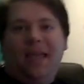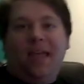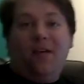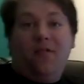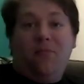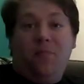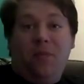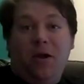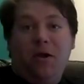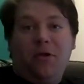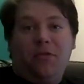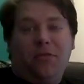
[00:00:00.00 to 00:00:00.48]

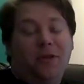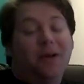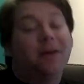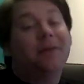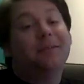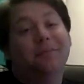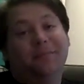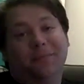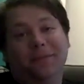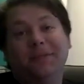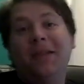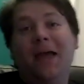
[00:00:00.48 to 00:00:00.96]
Half
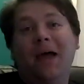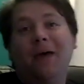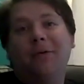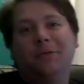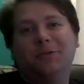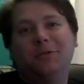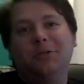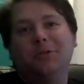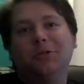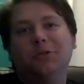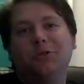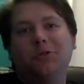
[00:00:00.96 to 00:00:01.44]
marathon.
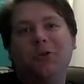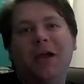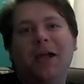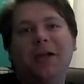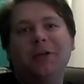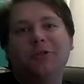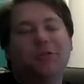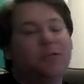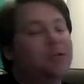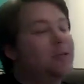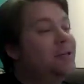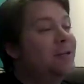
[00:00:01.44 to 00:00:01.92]
Now it's an
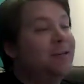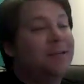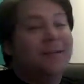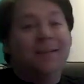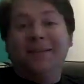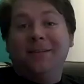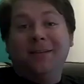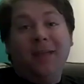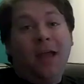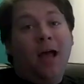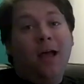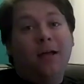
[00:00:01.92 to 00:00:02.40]
attraction.
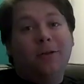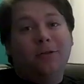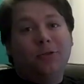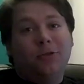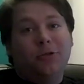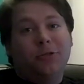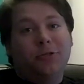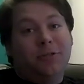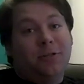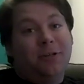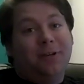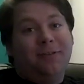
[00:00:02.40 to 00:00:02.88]

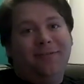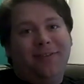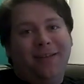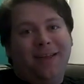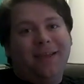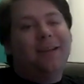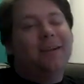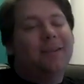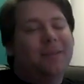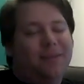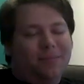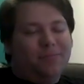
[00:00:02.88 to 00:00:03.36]
Not just an
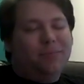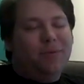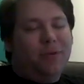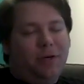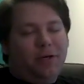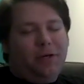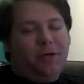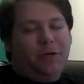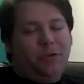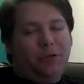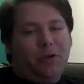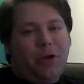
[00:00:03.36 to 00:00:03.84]
event,
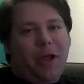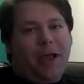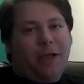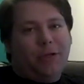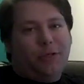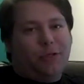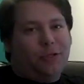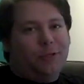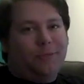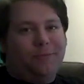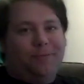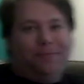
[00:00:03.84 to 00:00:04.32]
but an
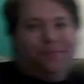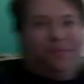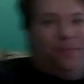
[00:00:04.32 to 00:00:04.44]
attraction.